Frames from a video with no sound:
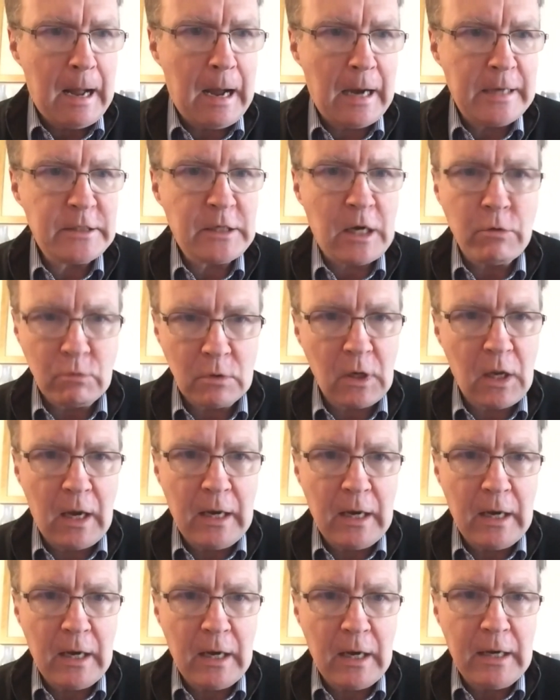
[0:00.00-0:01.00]
I don't
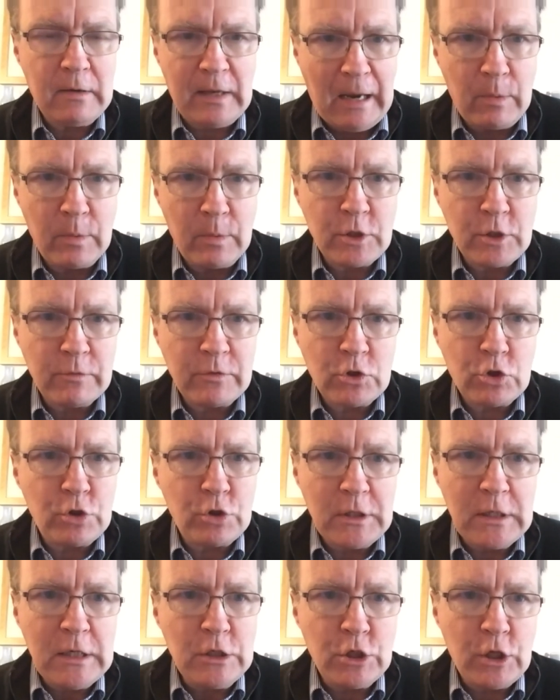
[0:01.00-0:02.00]
like the language of
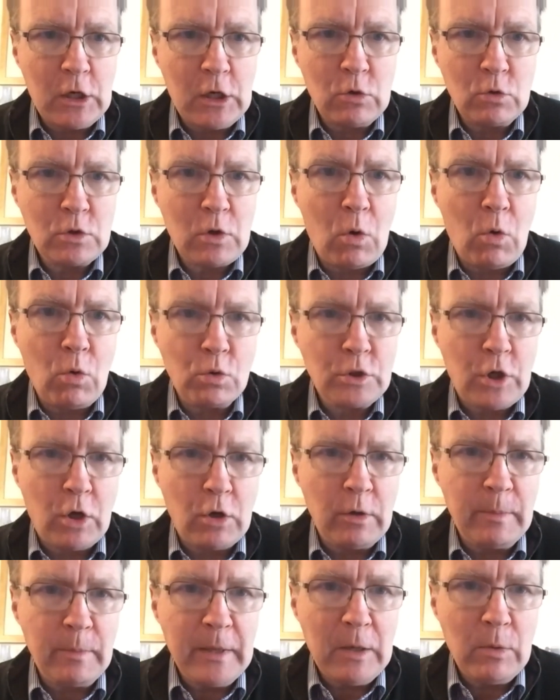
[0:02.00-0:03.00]
strategic
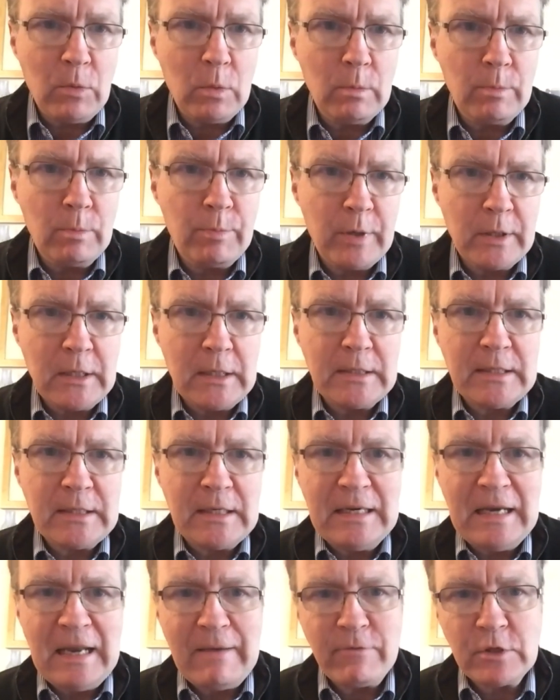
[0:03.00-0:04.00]
autonomy, but
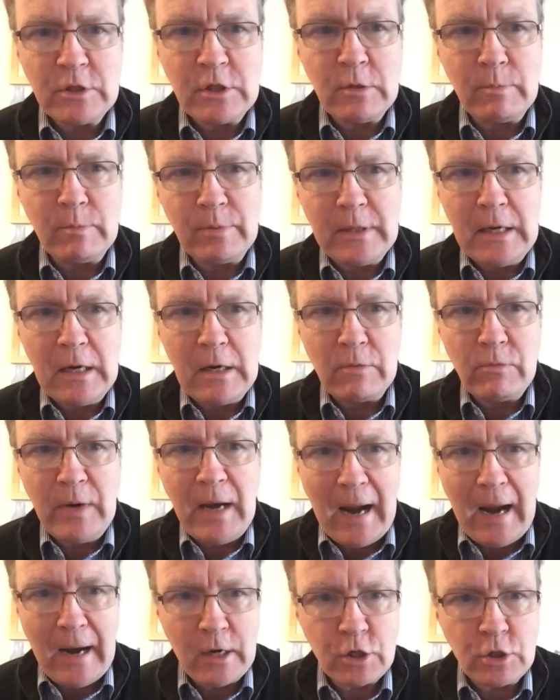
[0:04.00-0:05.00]
it's inevitably a
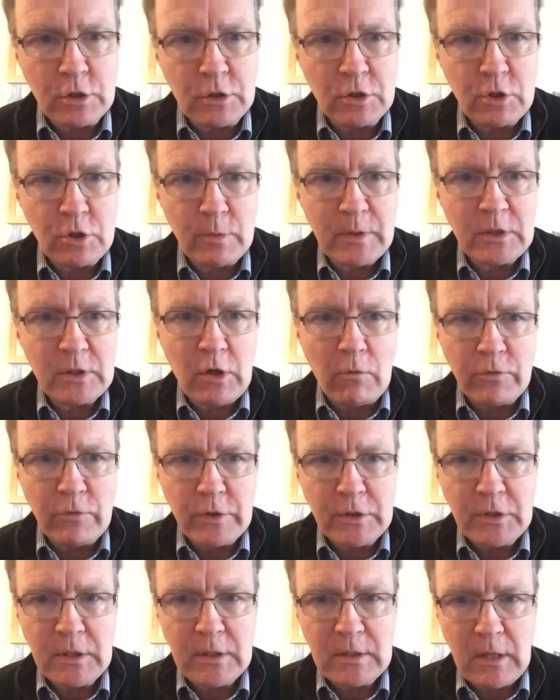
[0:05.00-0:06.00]
reaction to a
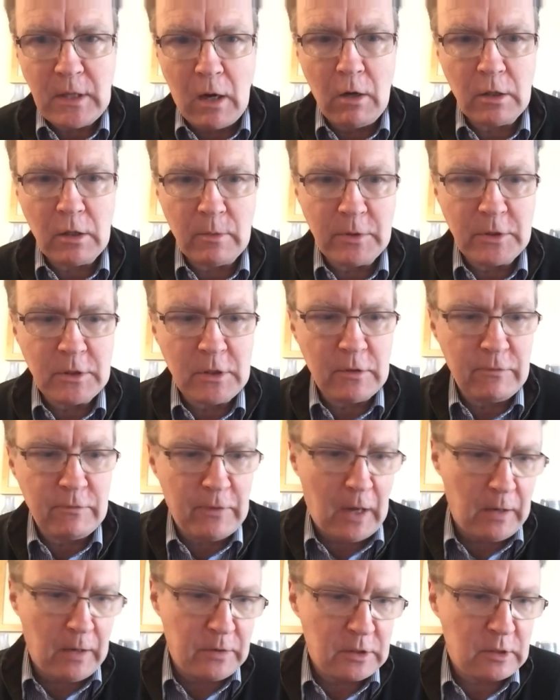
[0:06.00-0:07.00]
sovereigntist argument
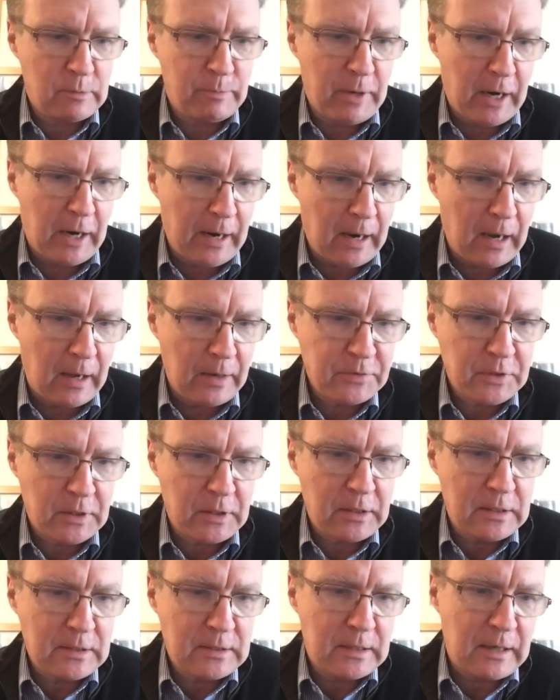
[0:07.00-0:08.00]
advanced by us,
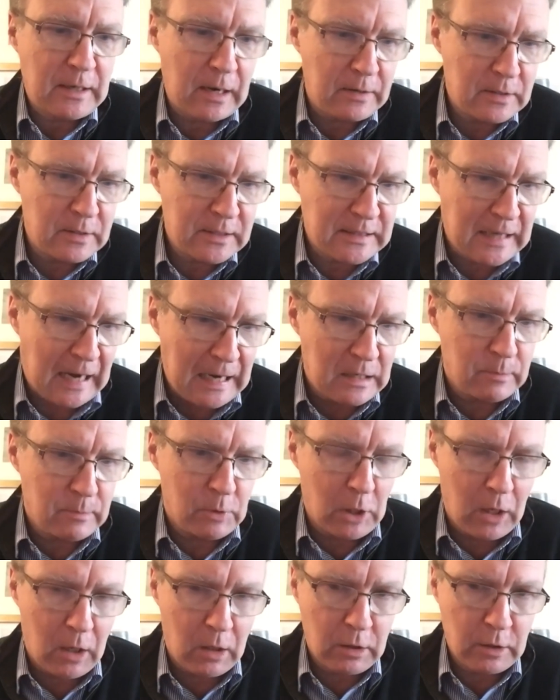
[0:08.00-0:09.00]
and it's an
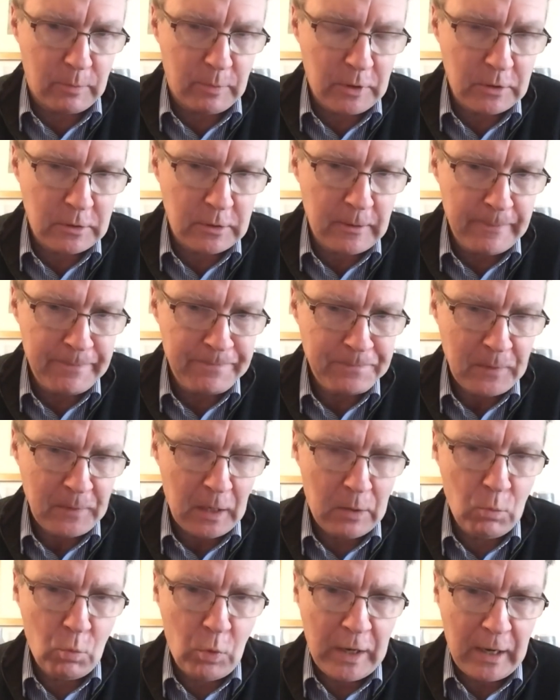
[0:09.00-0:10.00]
understandable argument.
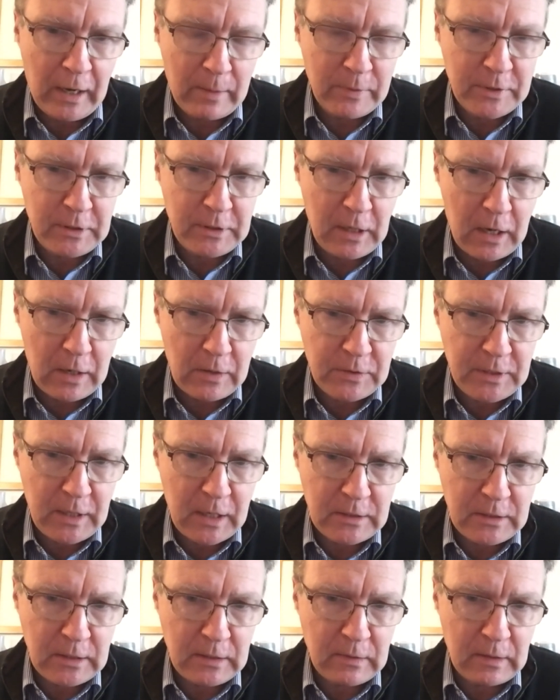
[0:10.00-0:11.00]
And when I was
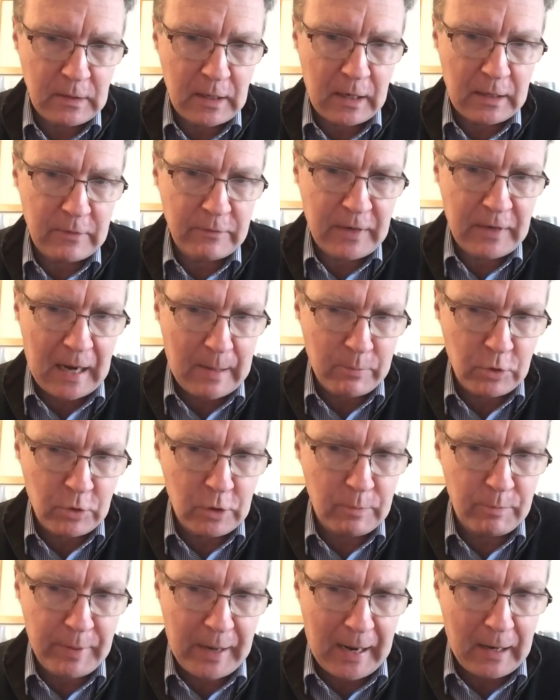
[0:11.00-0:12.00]
negotiating the kind of
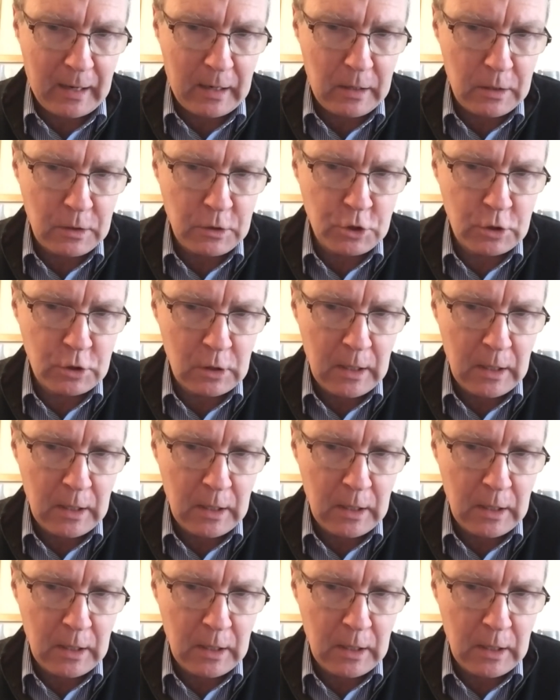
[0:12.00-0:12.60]
Cameron package